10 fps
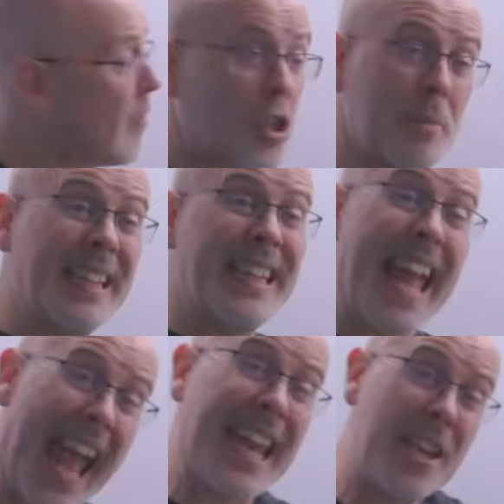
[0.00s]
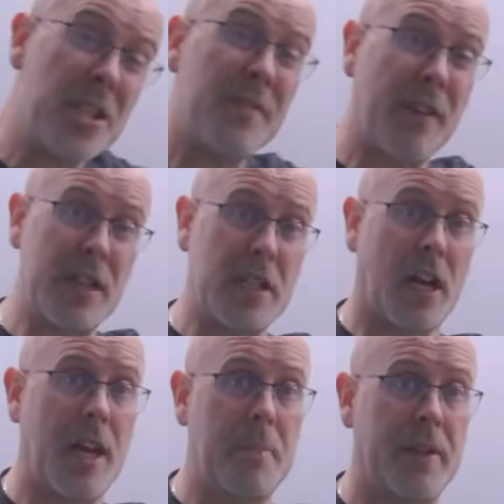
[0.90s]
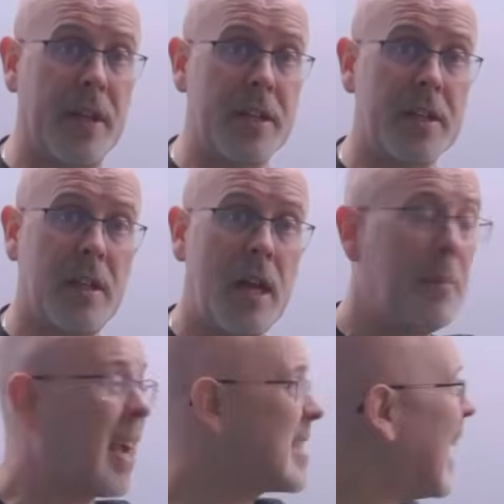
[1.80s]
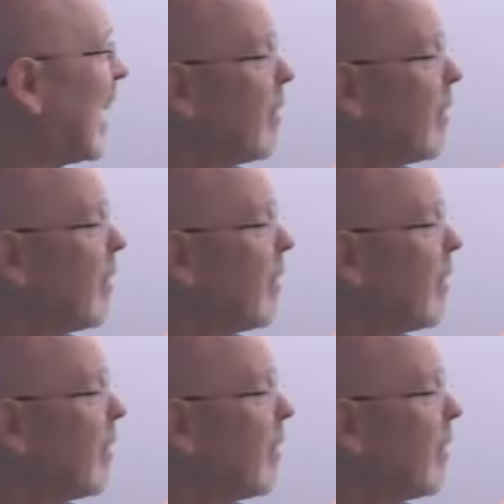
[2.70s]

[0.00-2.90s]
it should be at the end of every time period. Because again, that